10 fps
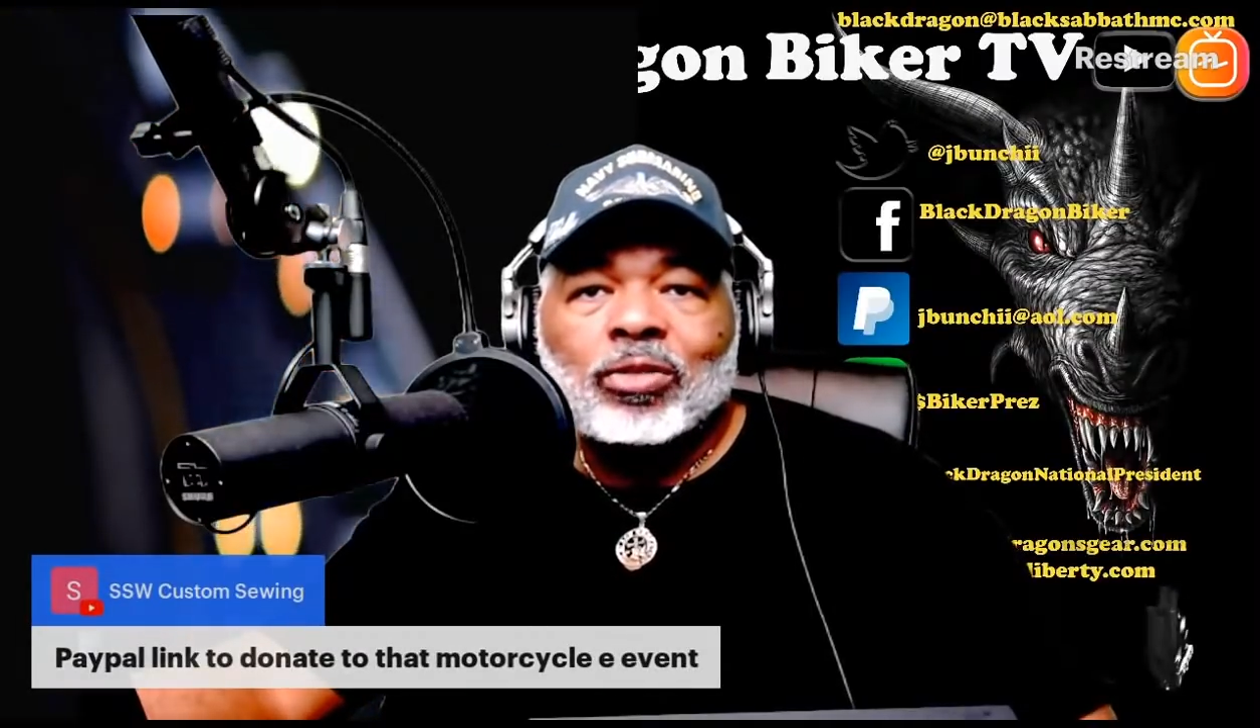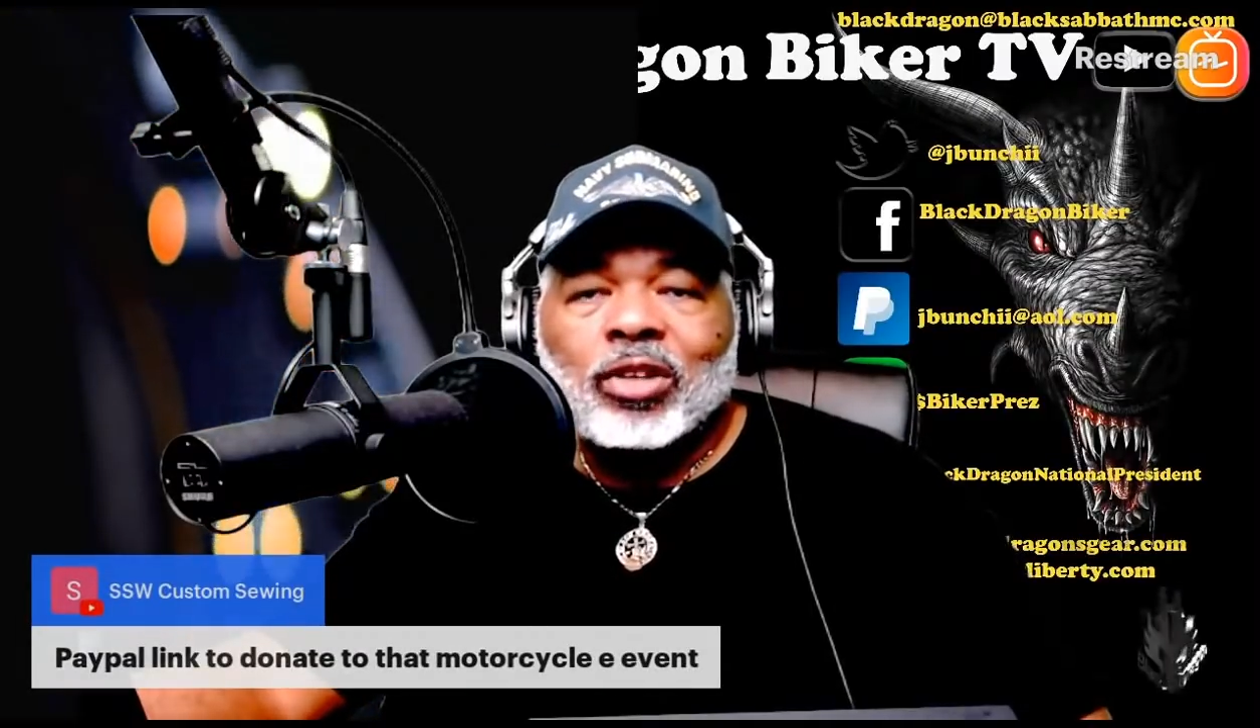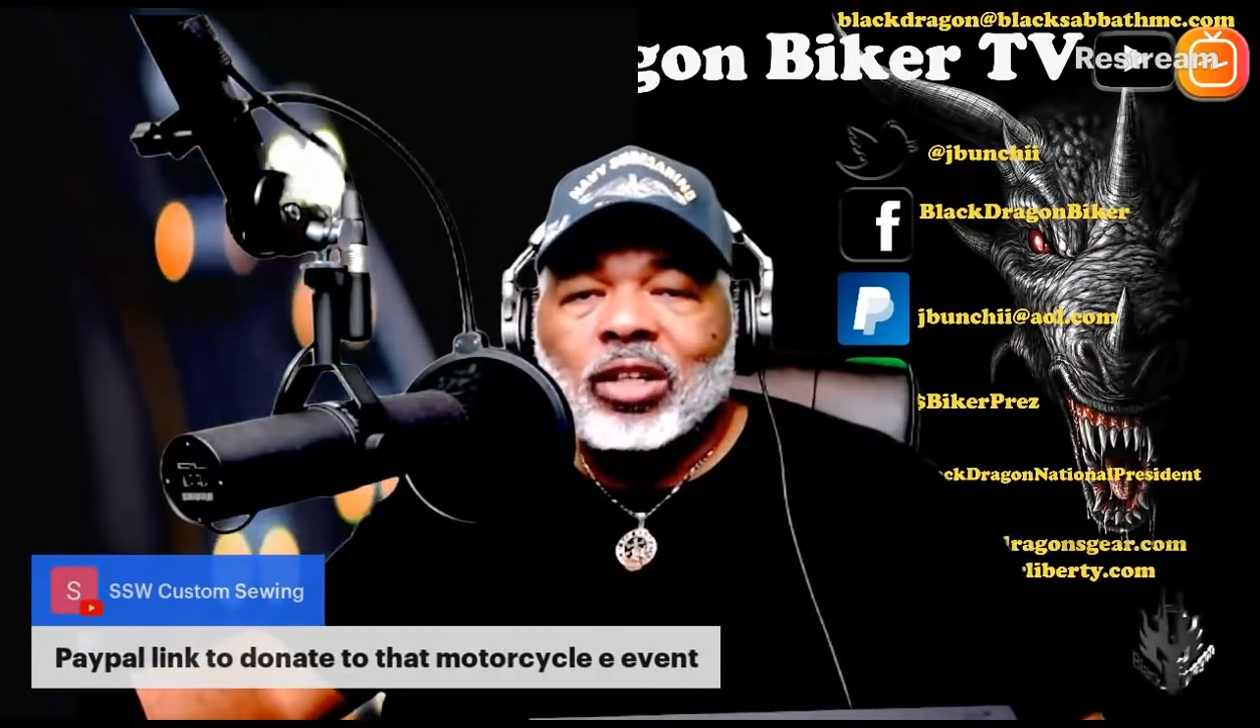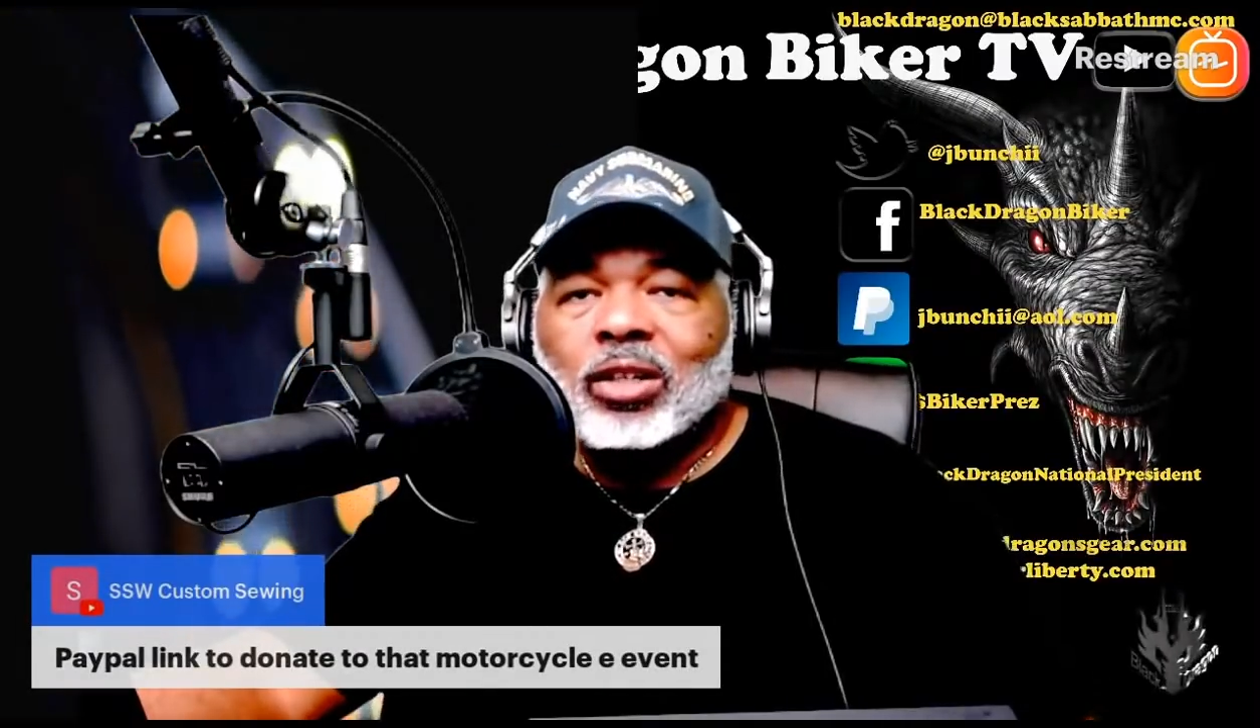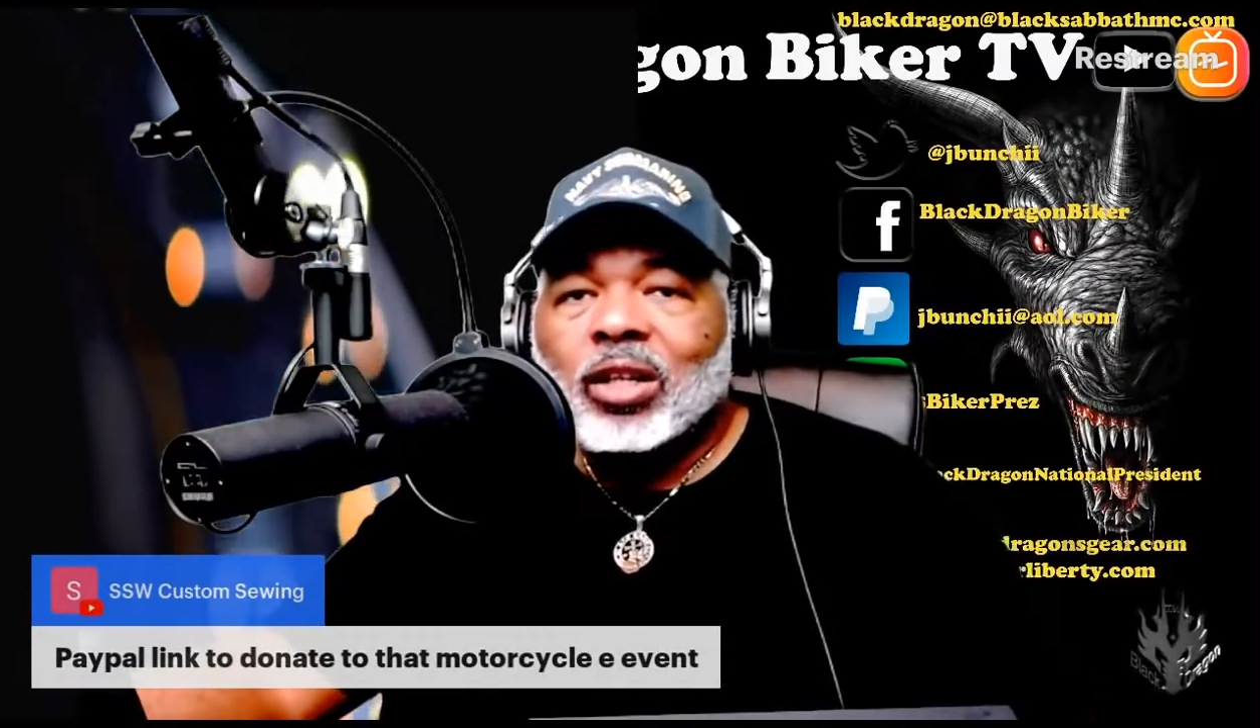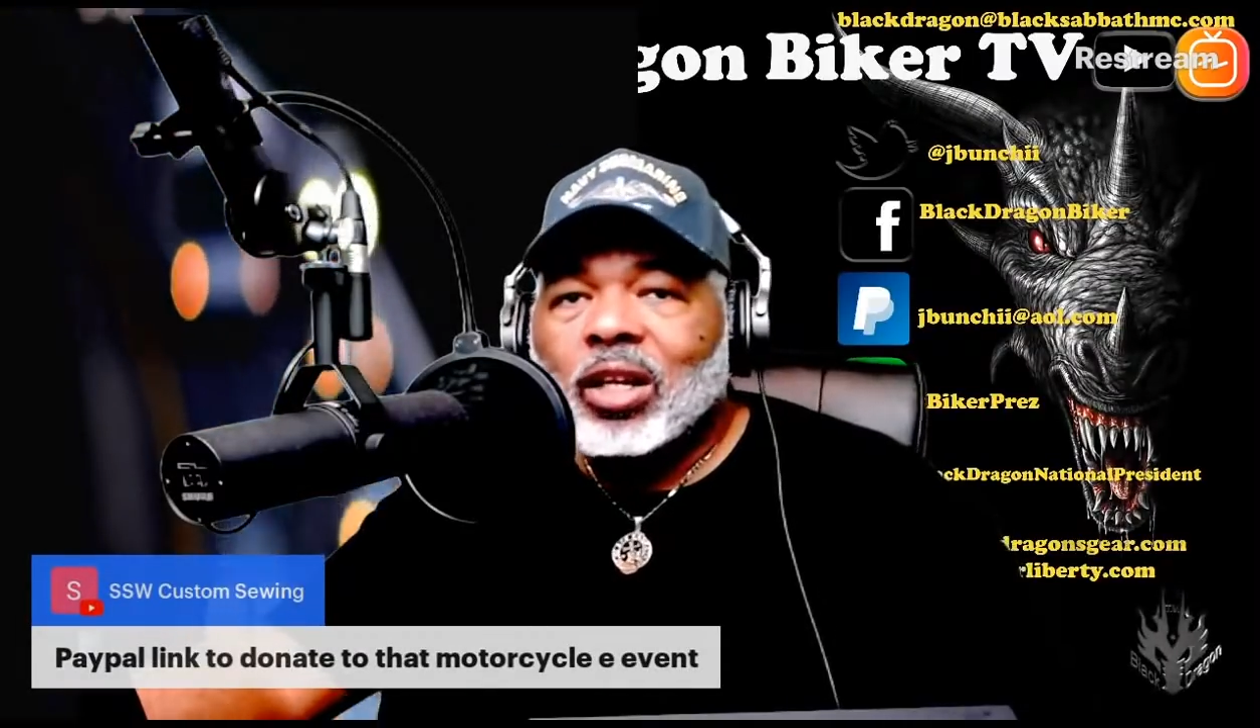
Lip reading: event.